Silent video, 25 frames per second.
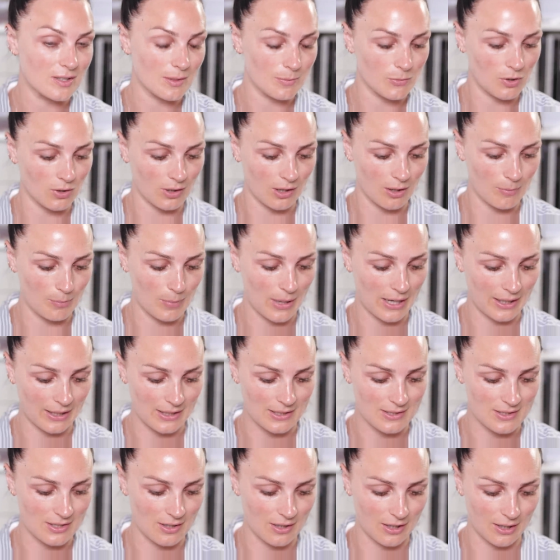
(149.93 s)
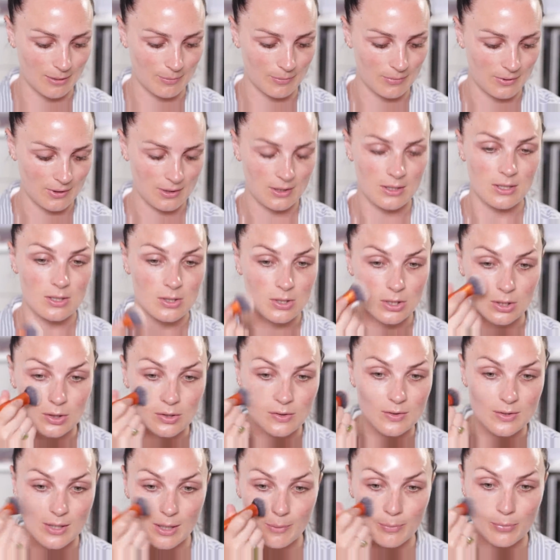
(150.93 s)
so I'm not going back in time to
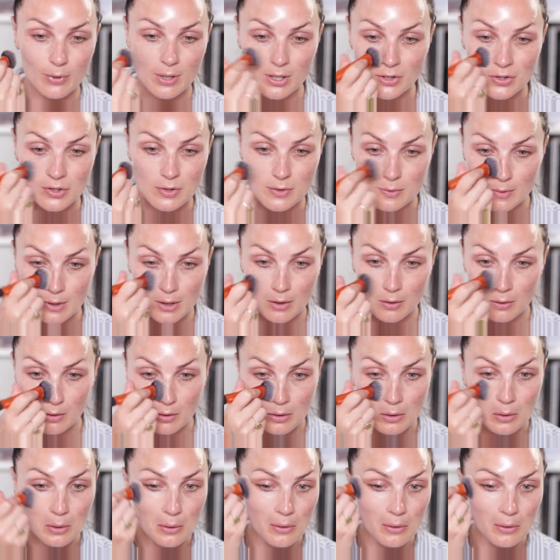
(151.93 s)
use that brush as well.